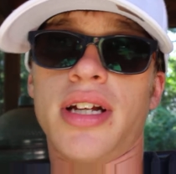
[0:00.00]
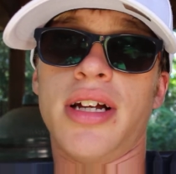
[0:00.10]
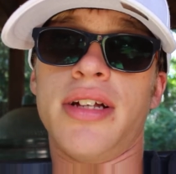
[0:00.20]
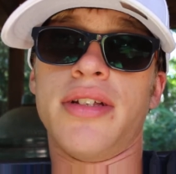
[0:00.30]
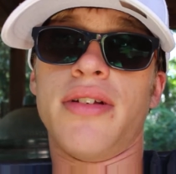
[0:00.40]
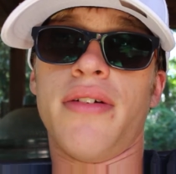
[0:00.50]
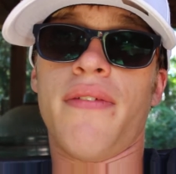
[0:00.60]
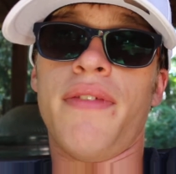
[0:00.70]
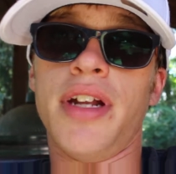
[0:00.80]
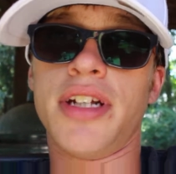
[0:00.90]
And
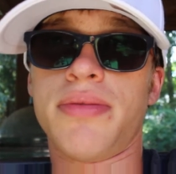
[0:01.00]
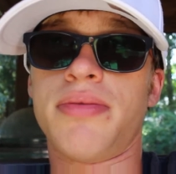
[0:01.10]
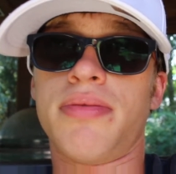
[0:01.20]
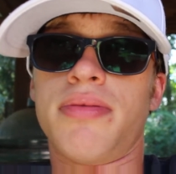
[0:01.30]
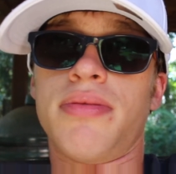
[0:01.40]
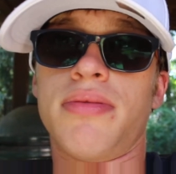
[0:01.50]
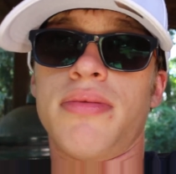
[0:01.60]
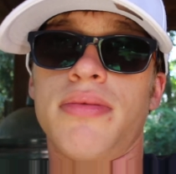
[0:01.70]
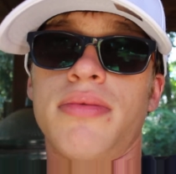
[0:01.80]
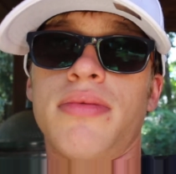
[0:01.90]
finish
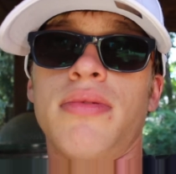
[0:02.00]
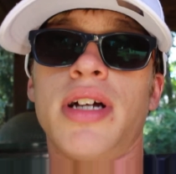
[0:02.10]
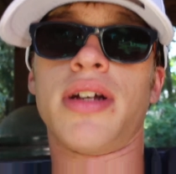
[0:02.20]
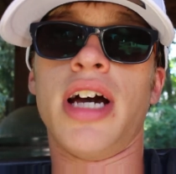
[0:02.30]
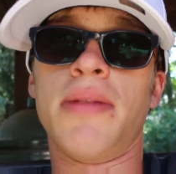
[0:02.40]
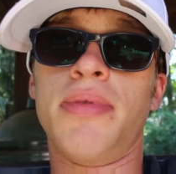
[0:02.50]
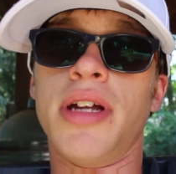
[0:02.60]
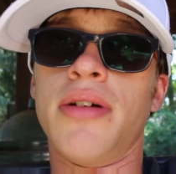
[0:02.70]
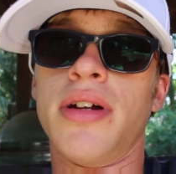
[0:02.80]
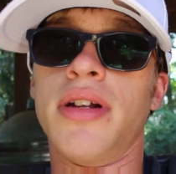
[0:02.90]
what God put
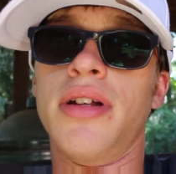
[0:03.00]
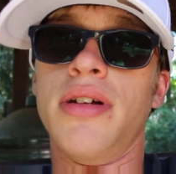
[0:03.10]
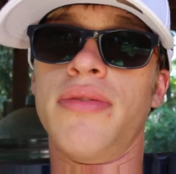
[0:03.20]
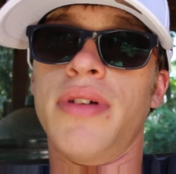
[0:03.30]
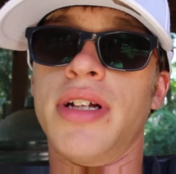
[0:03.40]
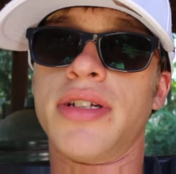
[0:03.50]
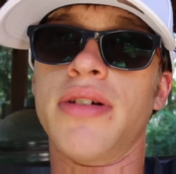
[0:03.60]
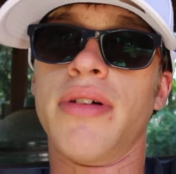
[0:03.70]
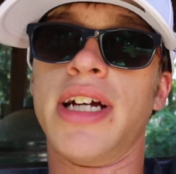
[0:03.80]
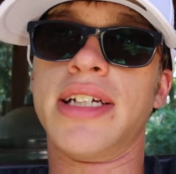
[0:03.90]
you here to do. Finish
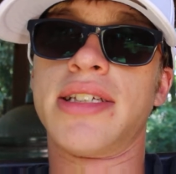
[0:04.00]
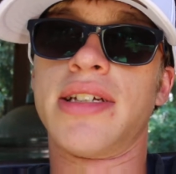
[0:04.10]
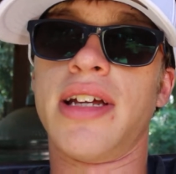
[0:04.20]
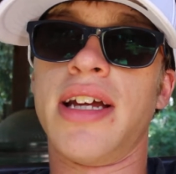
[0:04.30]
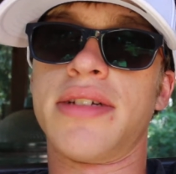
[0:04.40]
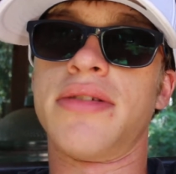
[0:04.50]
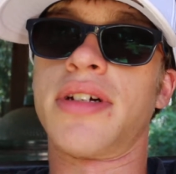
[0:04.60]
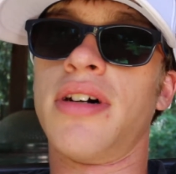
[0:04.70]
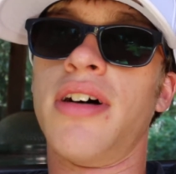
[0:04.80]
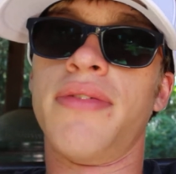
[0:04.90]
the race, answer the
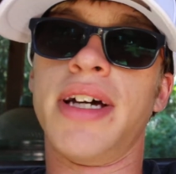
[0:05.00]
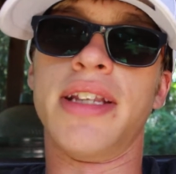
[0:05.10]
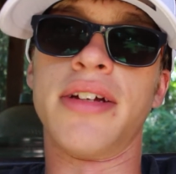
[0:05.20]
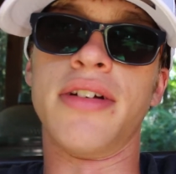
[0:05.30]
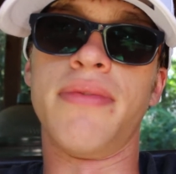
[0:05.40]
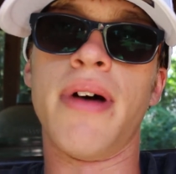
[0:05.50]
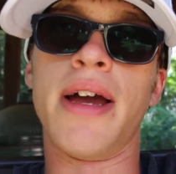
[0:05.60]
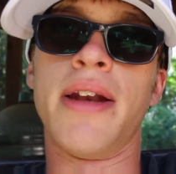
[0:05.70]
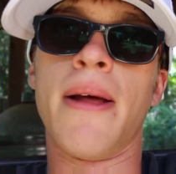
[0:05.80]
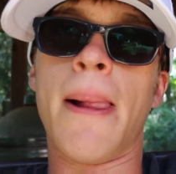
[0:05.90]
call, fight the good
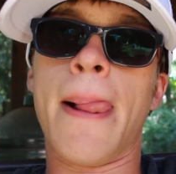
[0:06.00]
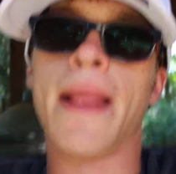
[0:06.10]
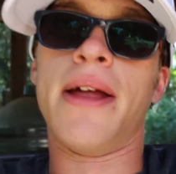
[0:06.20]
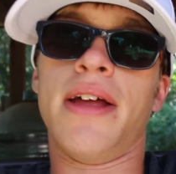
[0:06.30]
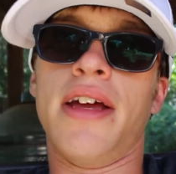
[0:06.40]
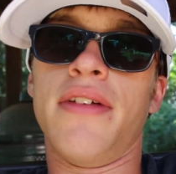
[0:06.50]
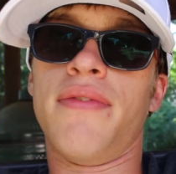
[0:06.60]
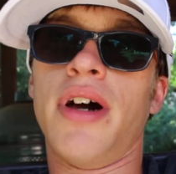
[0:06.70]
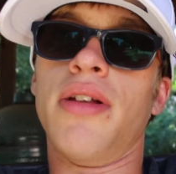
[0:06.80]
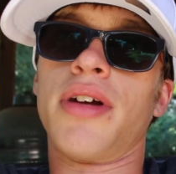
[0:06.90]
fight, and
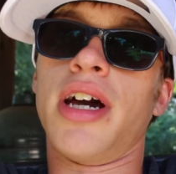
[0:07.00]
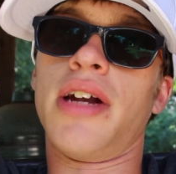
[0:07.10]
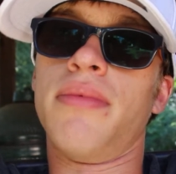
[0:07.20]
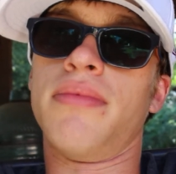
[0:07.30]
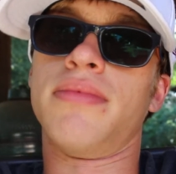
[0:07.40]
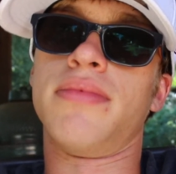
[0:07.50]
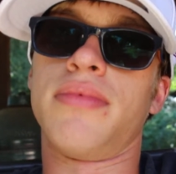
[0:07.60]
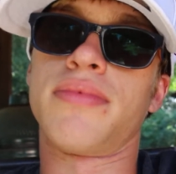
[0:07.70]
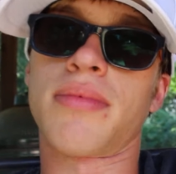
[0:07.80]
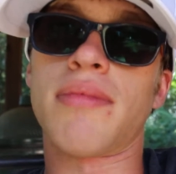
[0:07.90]
follow God.
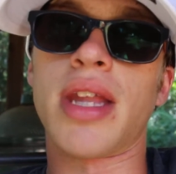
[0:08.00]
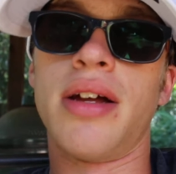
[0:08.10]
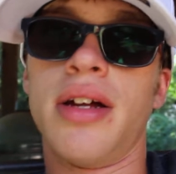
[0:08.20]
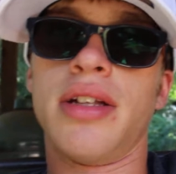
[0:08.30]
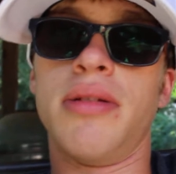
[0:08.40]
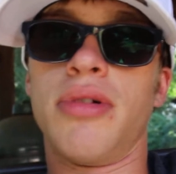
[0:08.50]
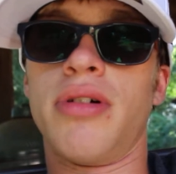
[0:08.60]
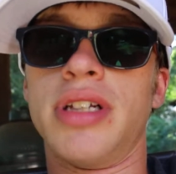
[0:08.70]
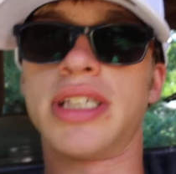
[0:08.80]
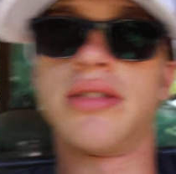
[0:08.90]
The
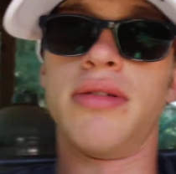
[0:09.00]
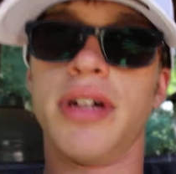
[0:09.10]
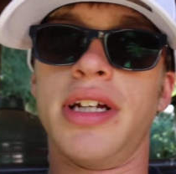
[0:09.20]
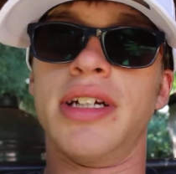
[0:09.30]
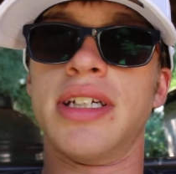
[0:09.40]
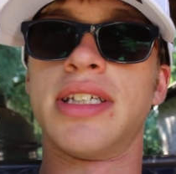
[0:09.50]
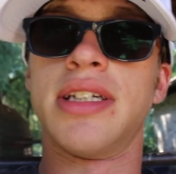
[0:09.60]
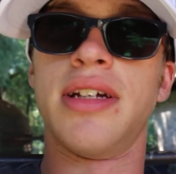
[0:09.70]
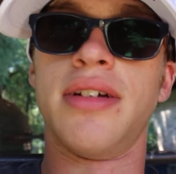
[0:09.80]
moral of the story is,